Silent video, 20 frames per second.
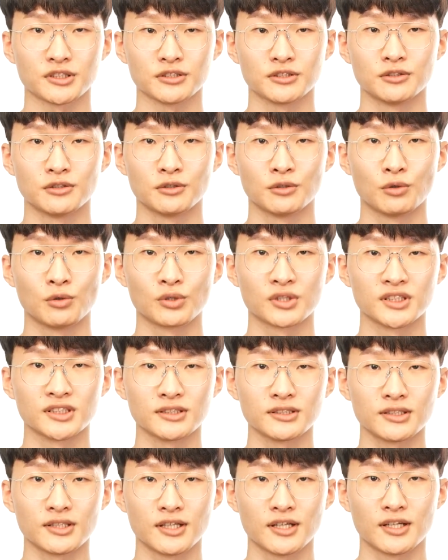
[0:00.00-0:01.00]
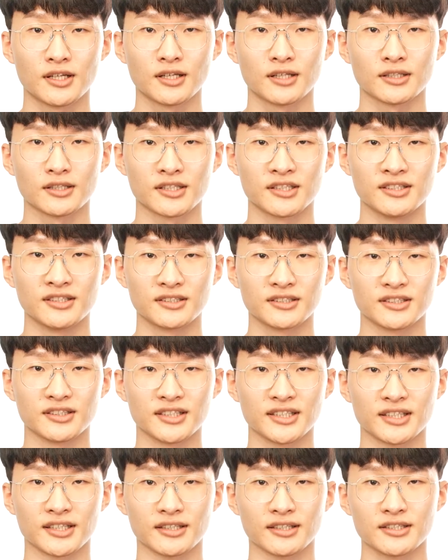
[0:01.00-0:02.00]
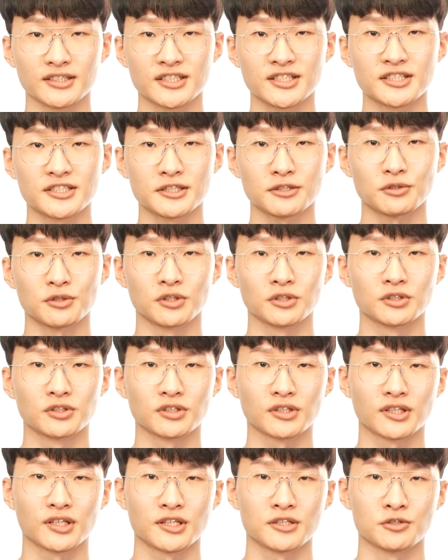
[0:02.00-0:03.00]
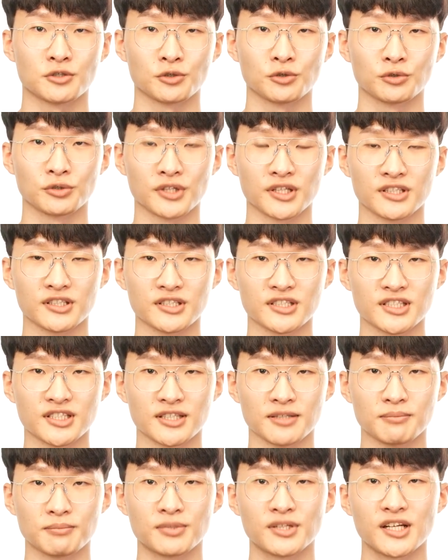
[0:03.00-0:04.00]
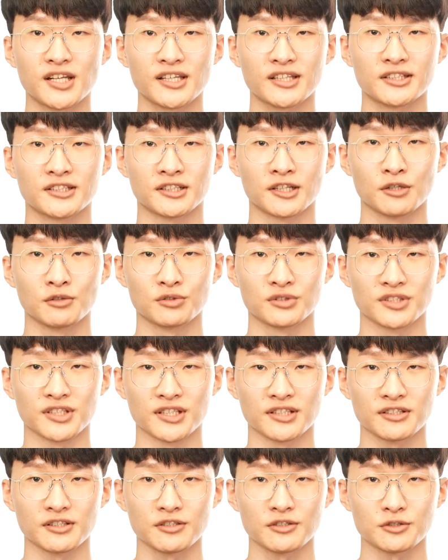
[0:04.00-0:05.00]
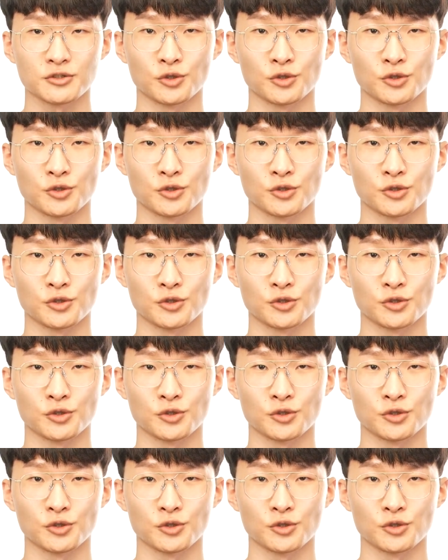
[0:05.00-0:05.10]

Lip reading: Playground can be used to check how each keyword or feature is implemented